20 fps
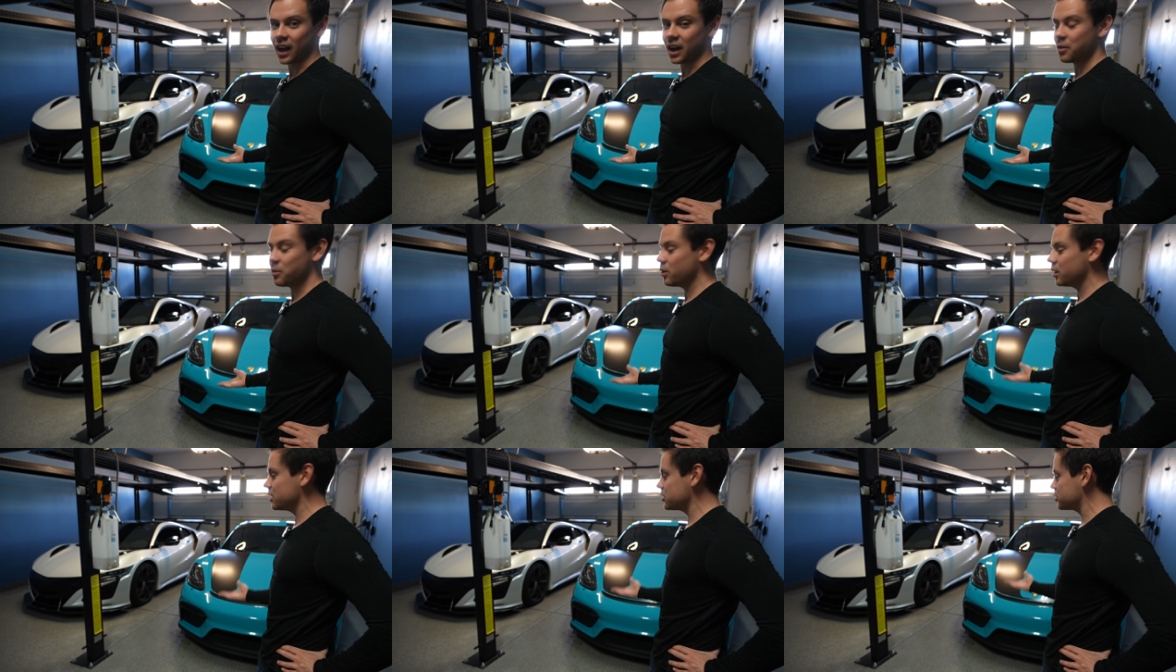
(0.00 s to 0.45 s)
I
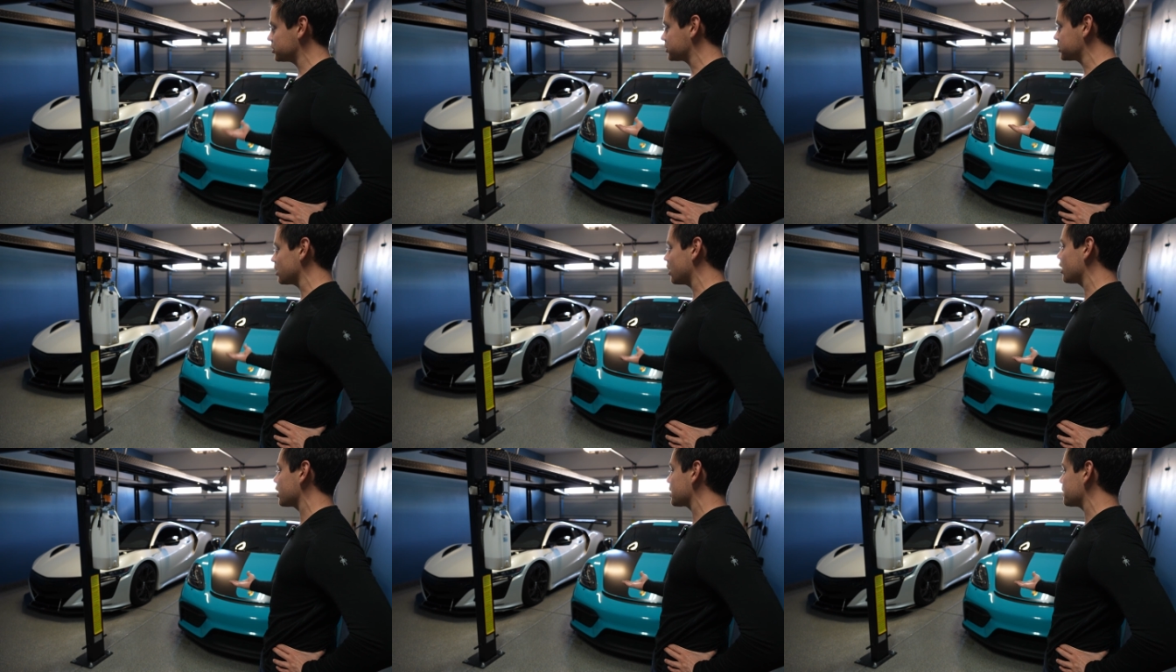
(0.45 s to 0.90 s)
want to just
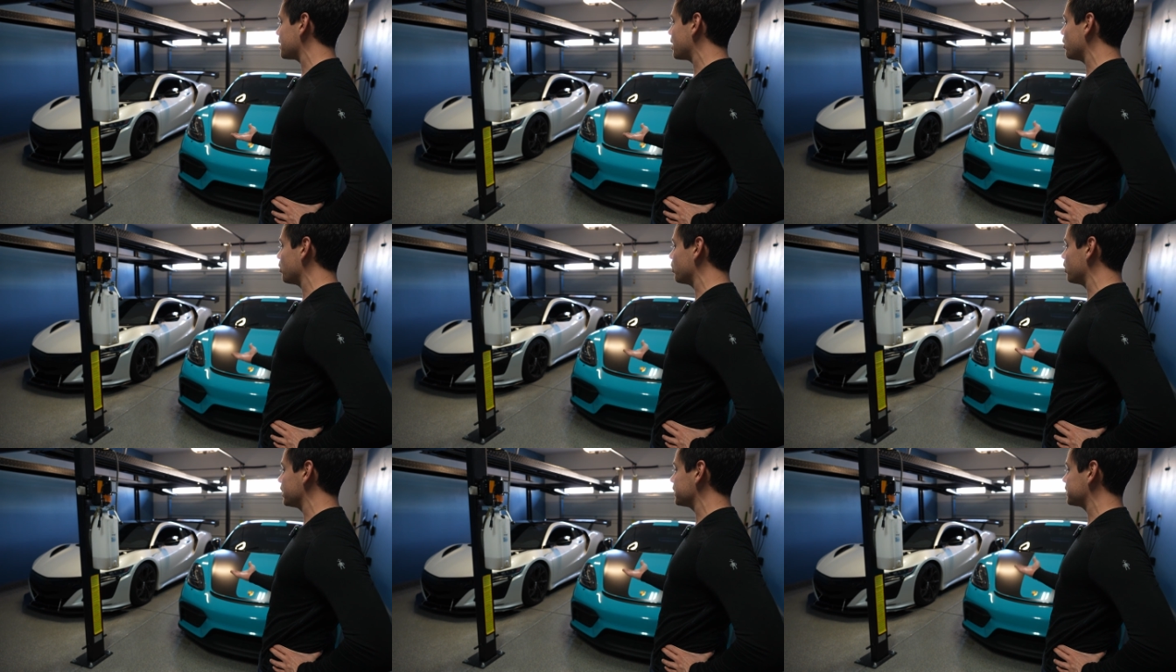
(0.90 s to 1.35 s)
talk
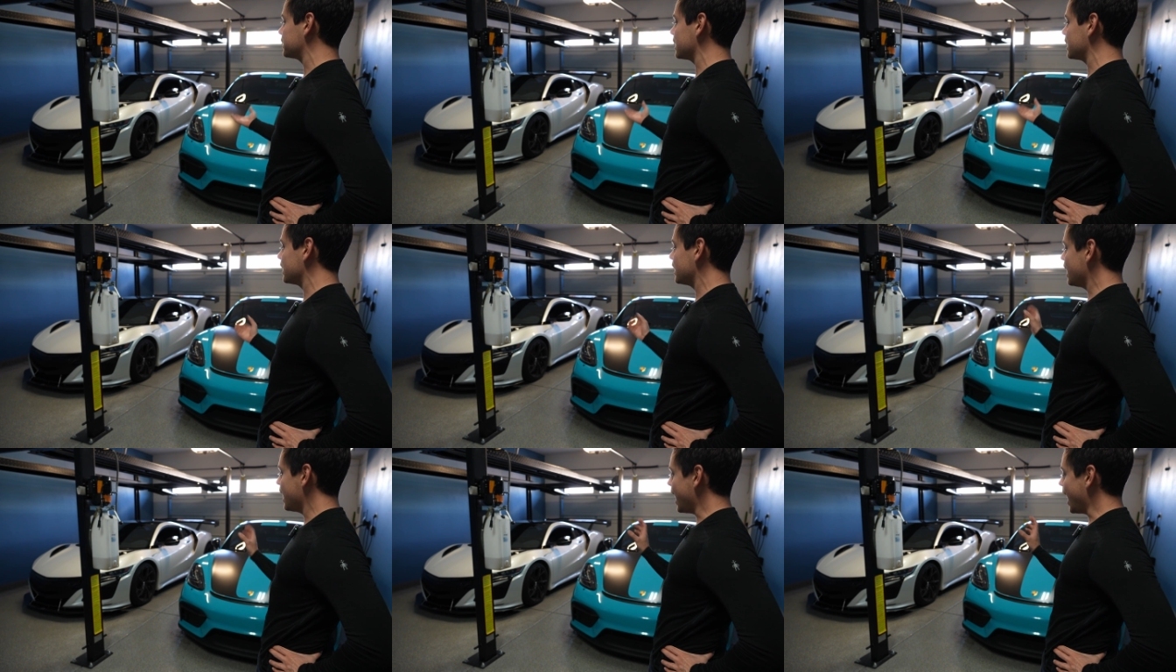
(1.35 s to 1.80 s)
about what
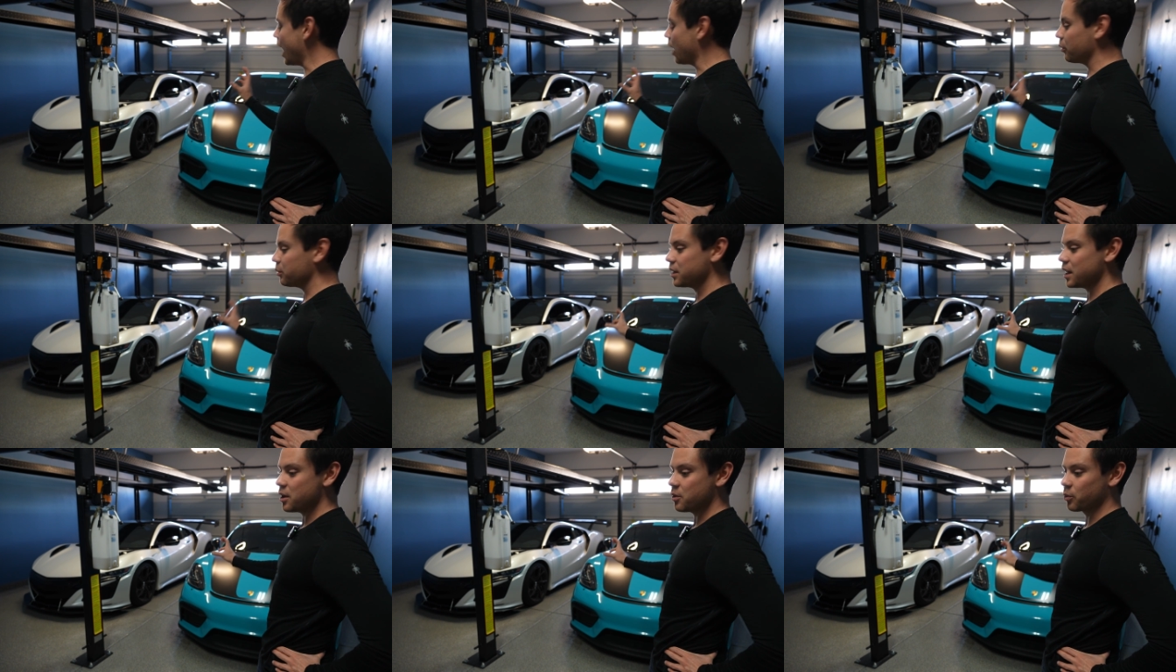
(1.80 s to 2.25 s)
they,
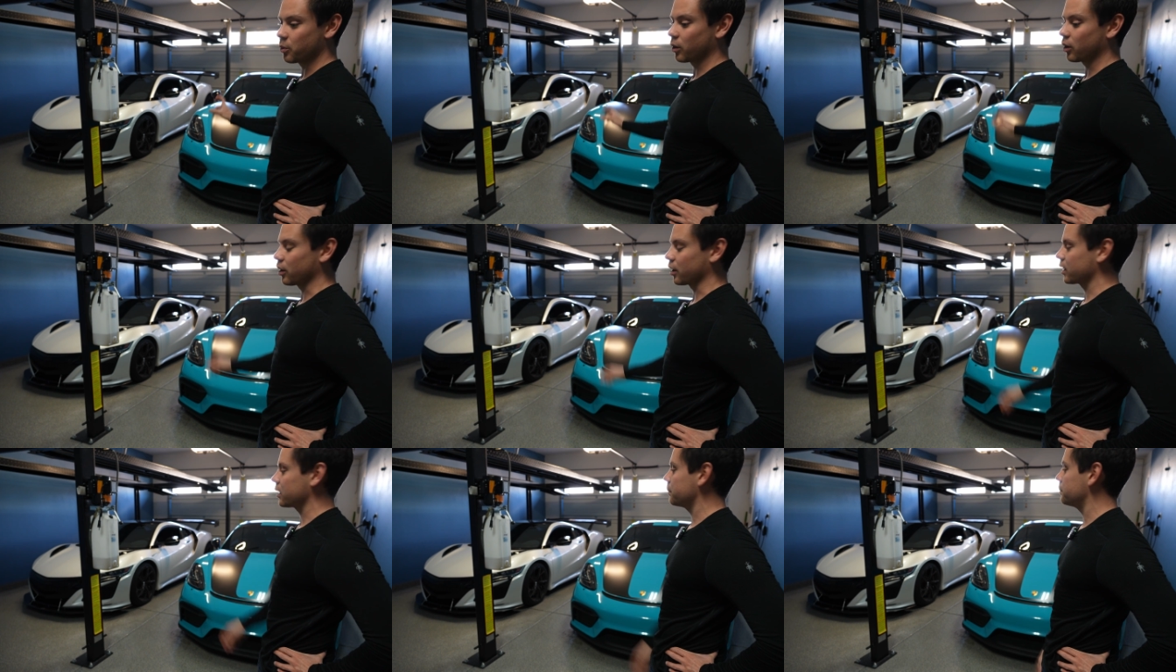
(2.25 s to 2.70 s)
how they
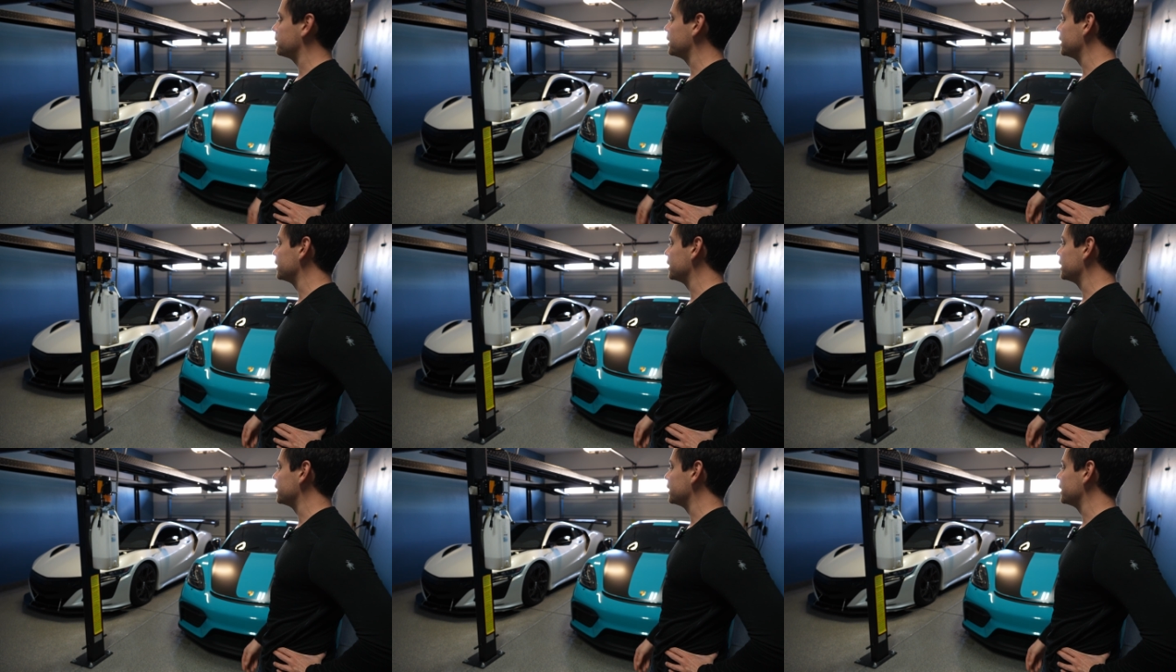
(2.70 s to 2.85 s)
work.